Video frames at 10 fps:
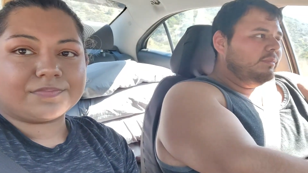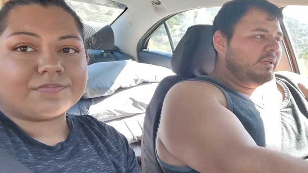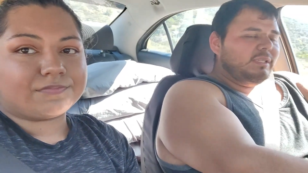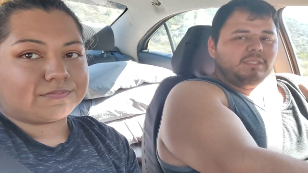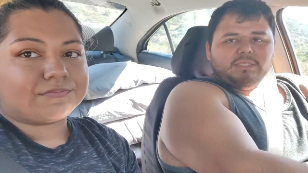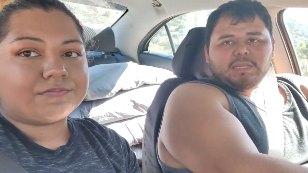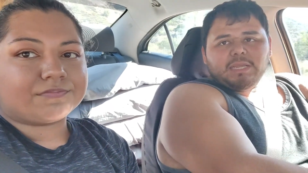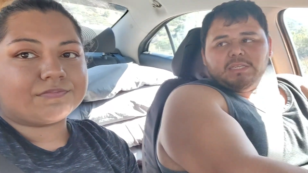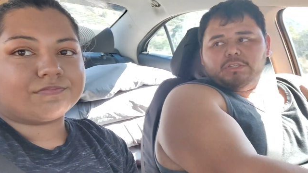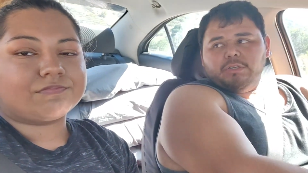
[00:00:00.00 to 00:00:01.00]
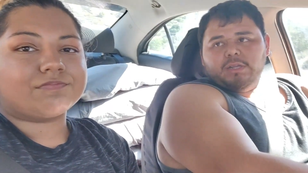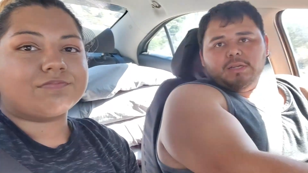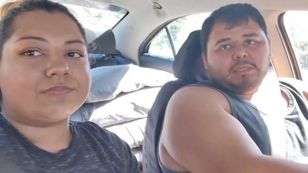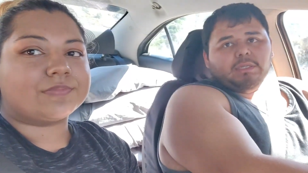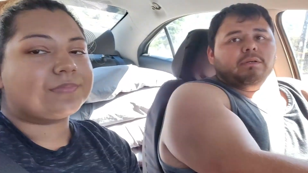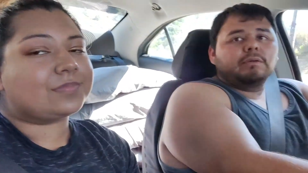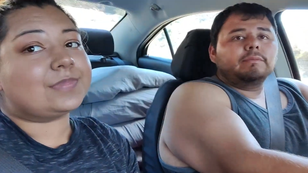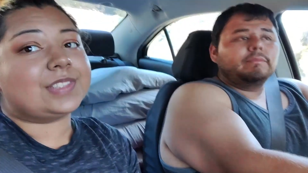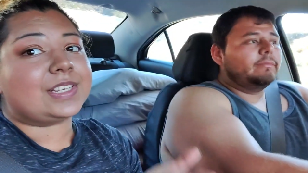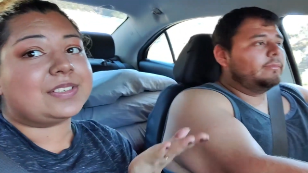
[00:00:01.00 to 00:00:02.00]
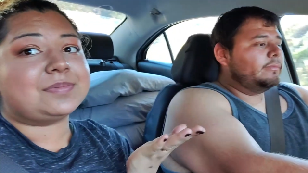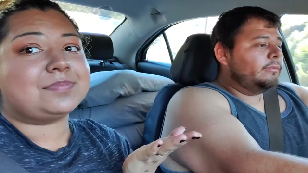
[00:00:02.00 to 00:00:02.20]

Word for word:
Speaker 1: but it's just, I guess, your luck, you know. Yeah.